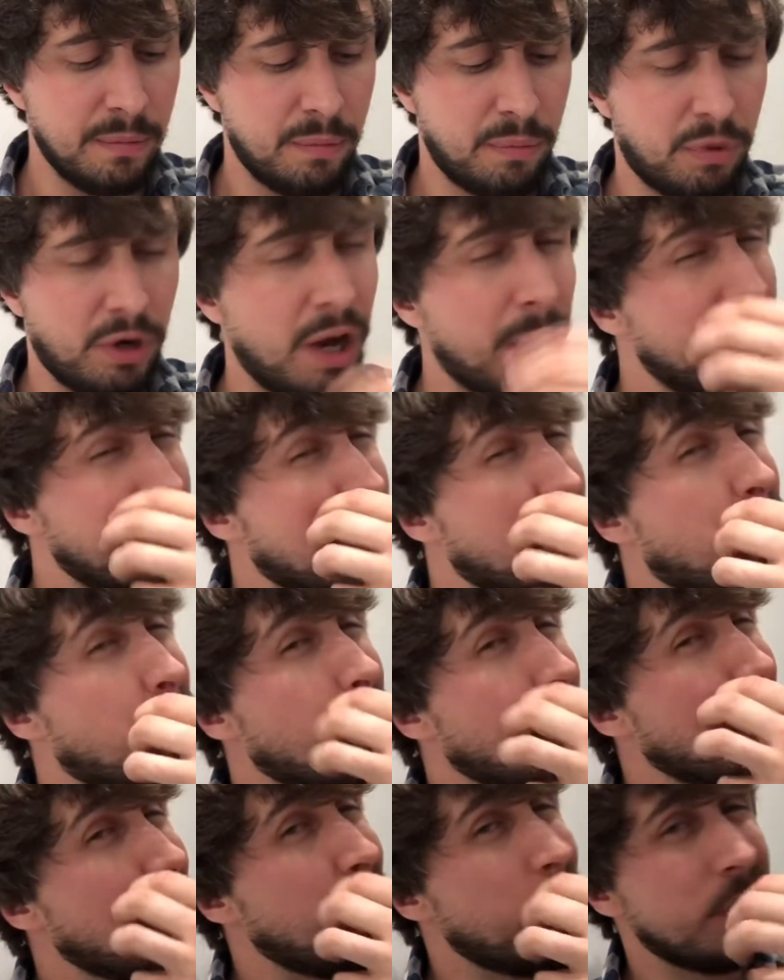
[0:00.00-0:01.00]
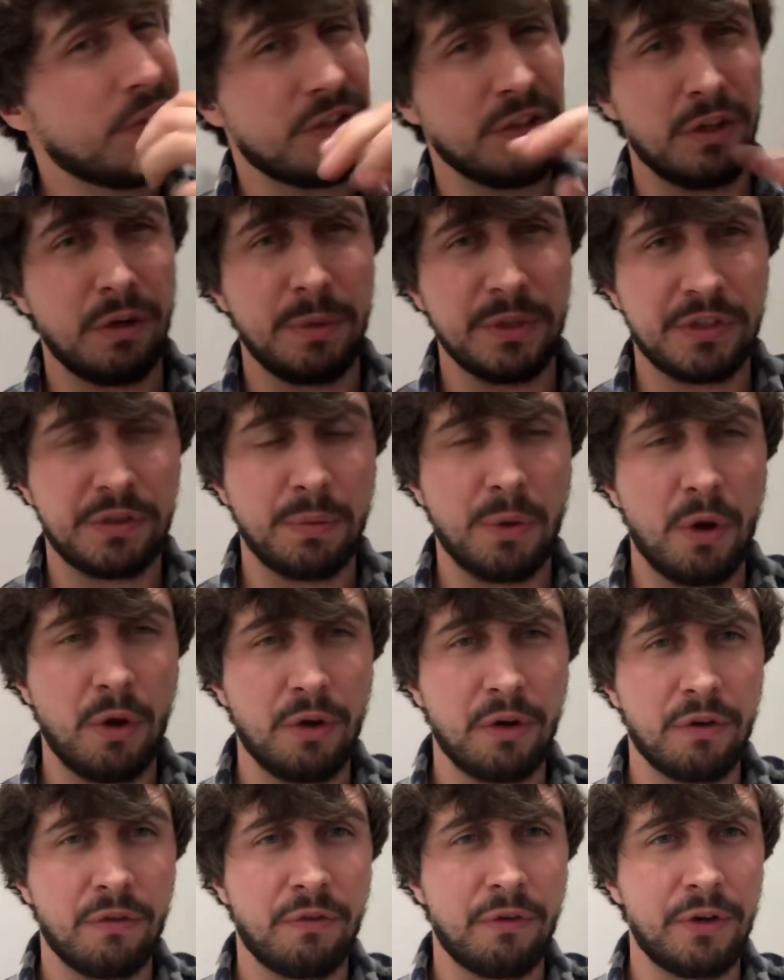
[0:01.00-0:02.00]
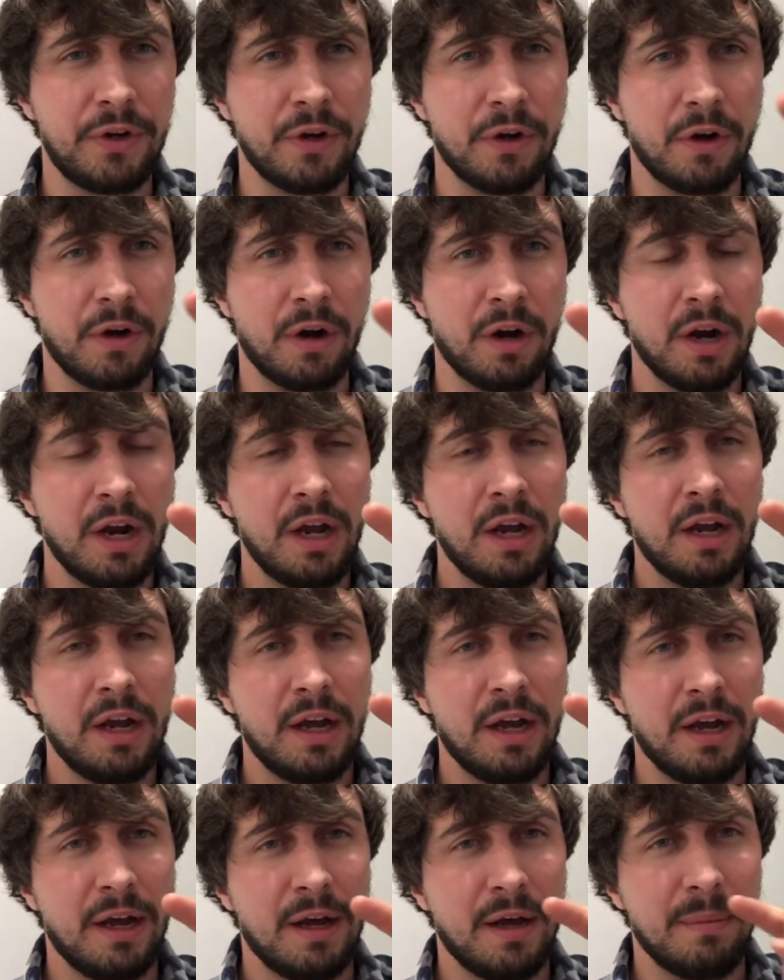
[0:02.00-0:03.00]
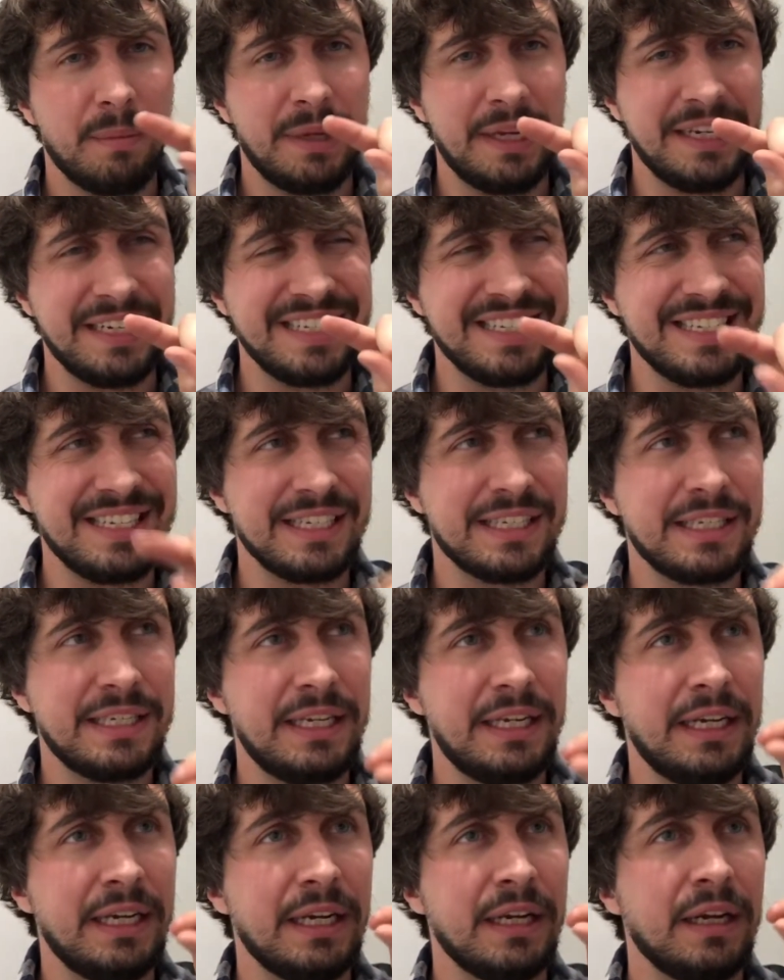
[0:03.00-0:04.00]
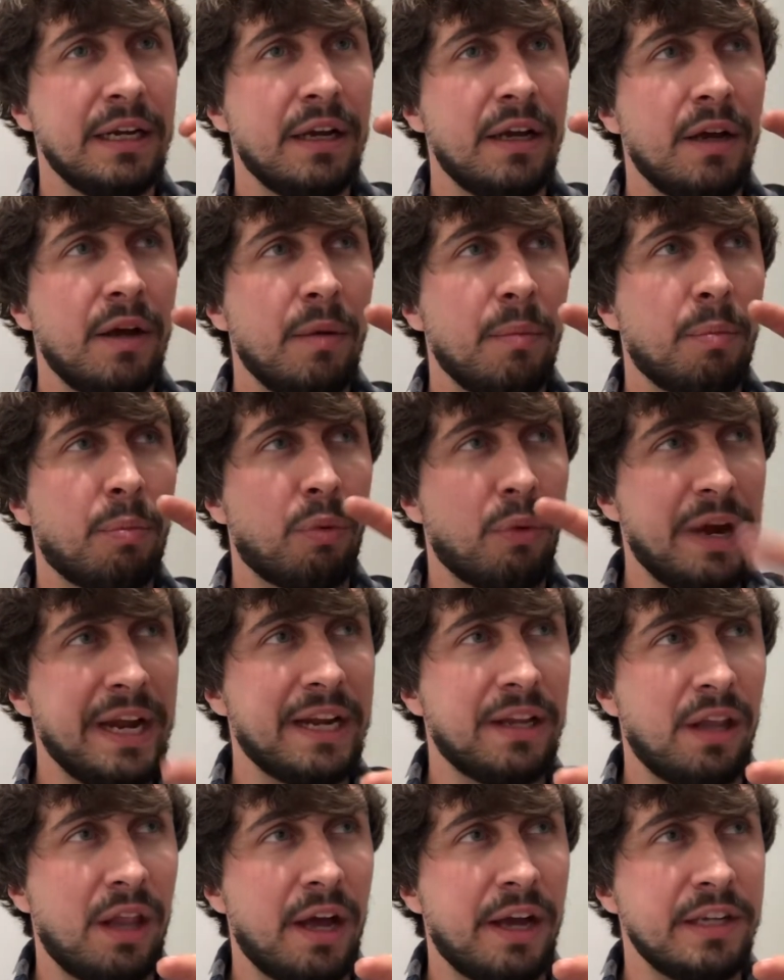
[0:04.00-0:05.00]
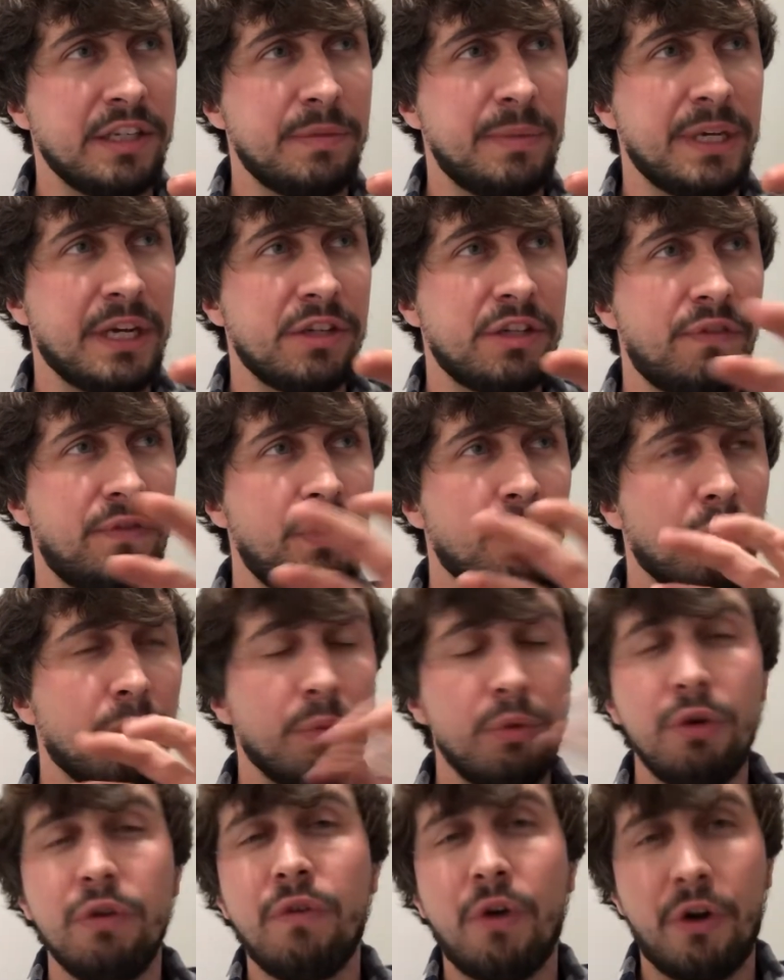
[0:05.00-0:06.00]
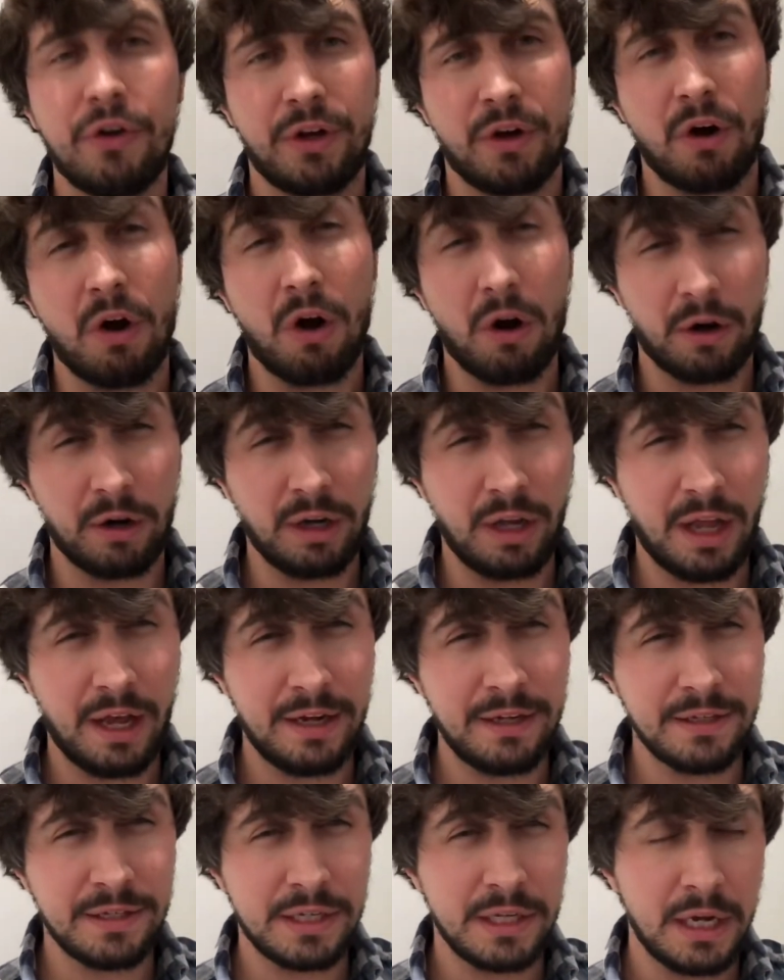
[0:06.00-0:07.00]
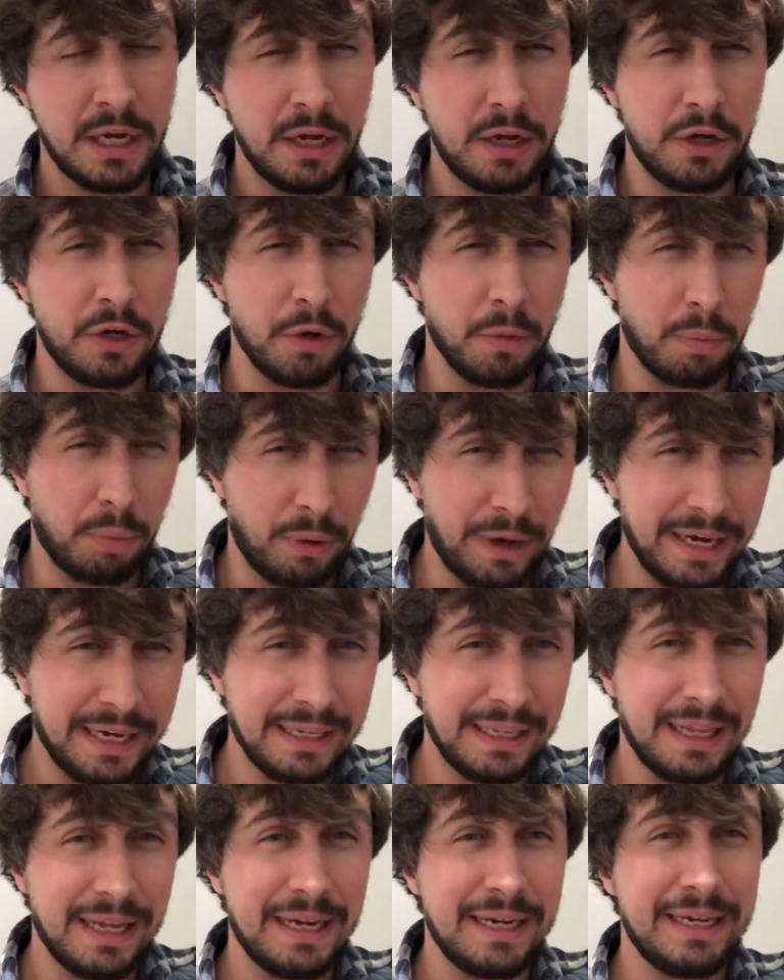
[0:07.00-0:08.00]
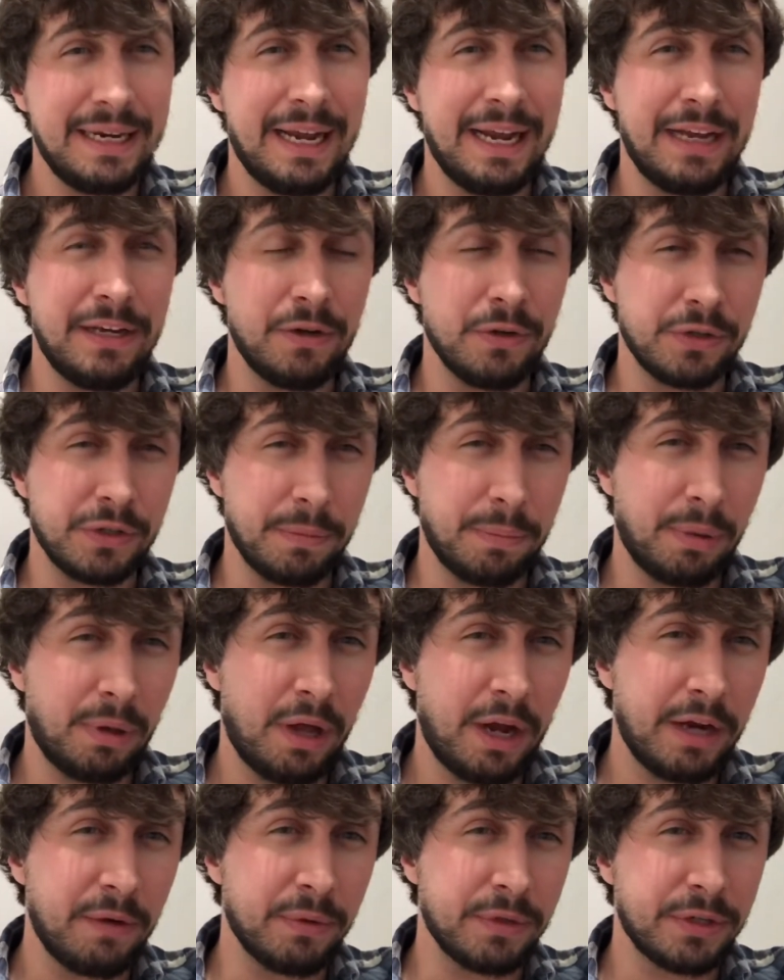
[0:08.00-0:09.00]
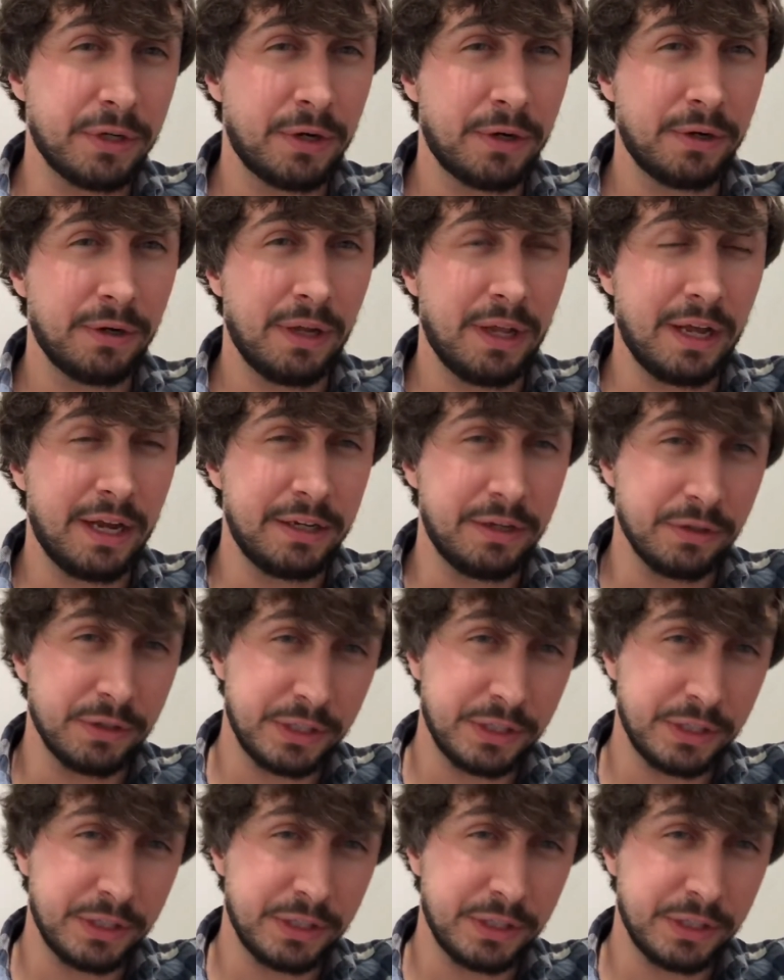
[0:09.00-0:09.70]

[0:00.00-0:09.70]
Probably 1/4 inch, a little bit smaller for your existing brake lines, because if you remove all your hard lines, your brake line and your supply and return line, your